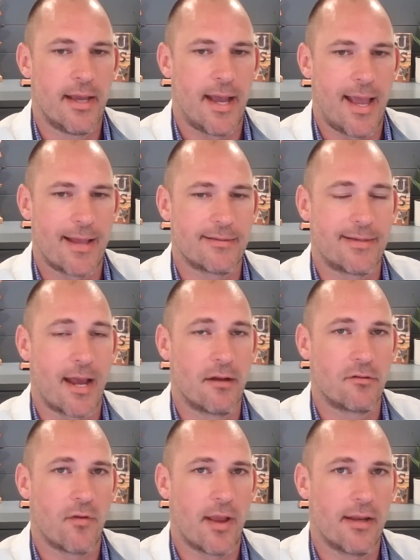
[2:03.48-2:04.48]
has
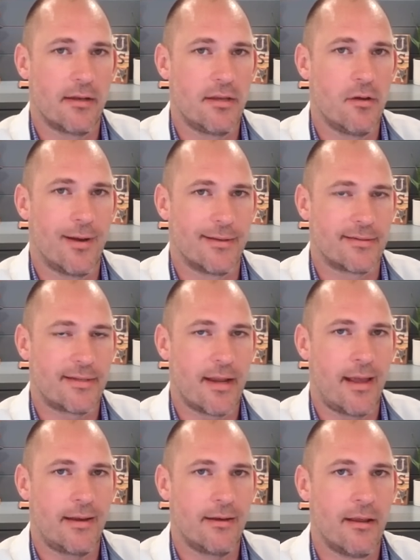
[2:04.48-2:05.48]
downgraded U.S.
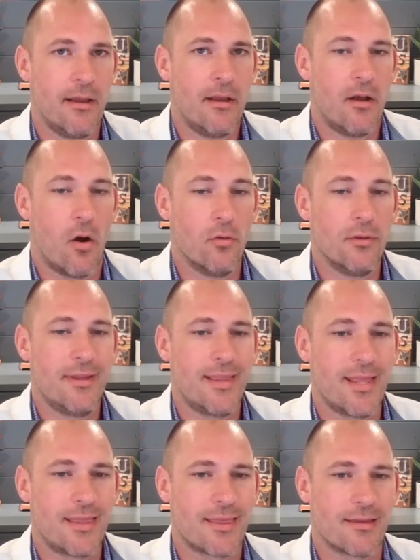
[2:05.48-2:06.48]
debt. Only
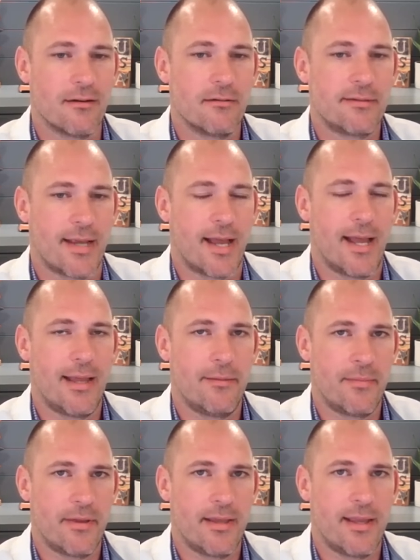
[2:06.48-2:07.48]
the third
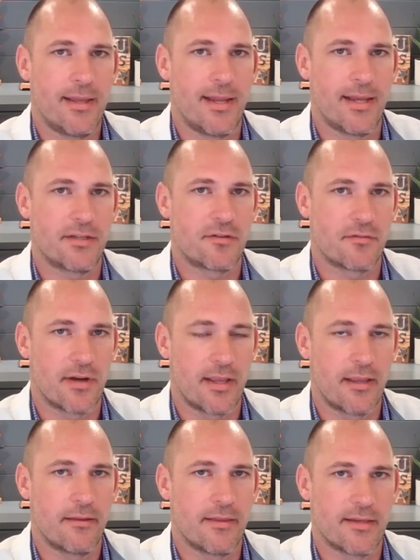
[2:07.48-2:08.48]
time in
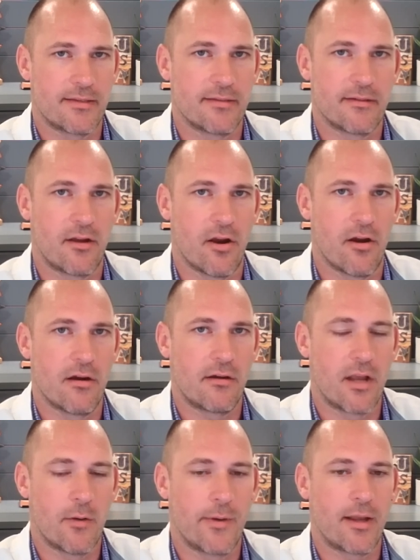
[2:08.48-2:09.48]
history this has
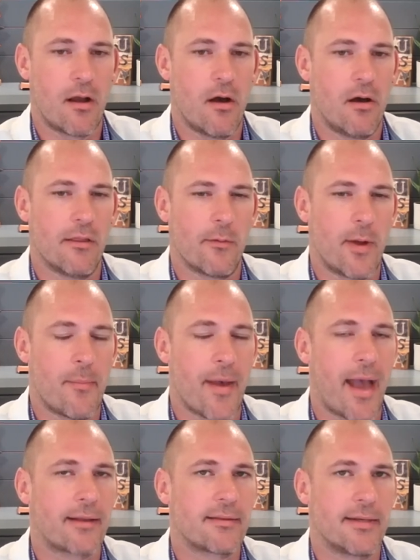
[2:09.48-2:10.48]
occurred, going all the way
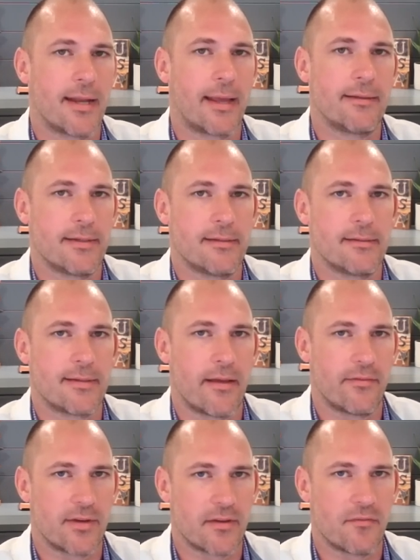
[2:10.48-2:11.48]
back to
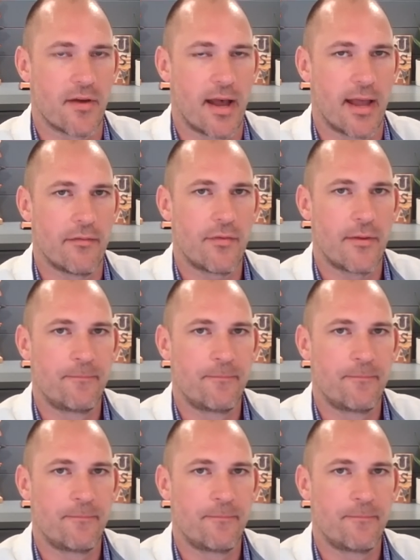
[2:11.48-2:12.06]
1975.